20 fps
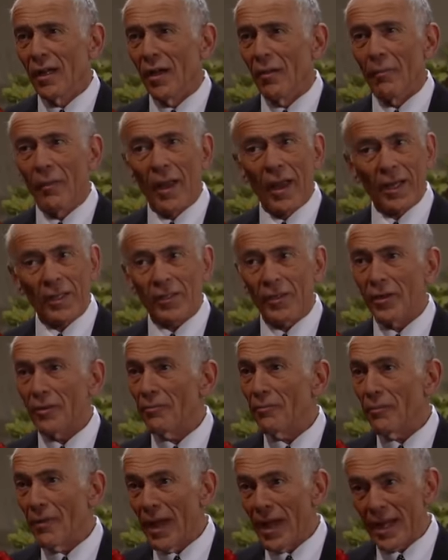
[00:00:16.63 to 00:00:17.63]
A man
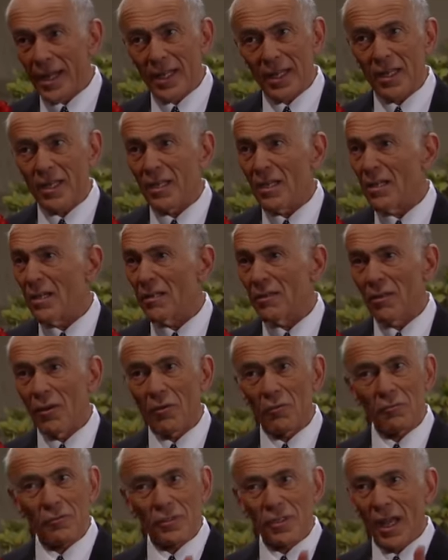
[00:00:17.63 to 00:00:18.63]
could make
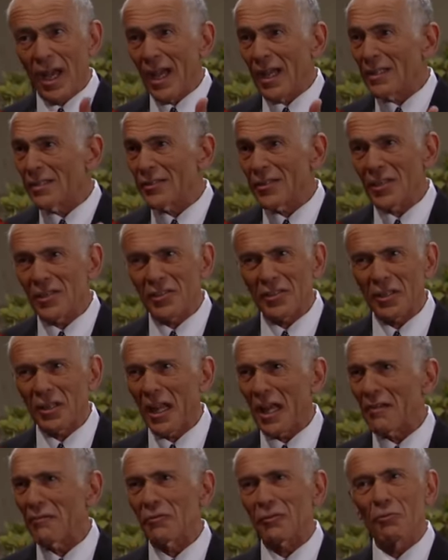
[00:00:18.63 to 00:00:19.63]
those eyes his
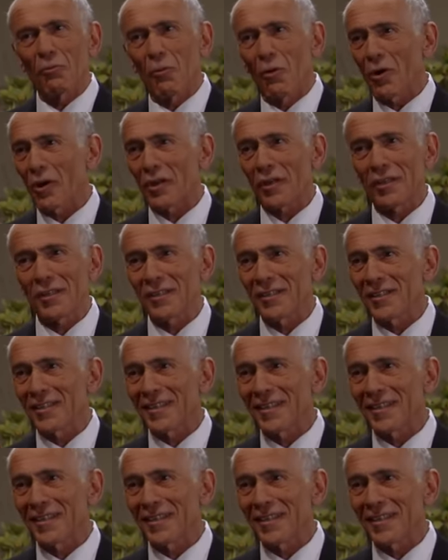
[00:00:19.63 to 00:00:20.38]
life's work.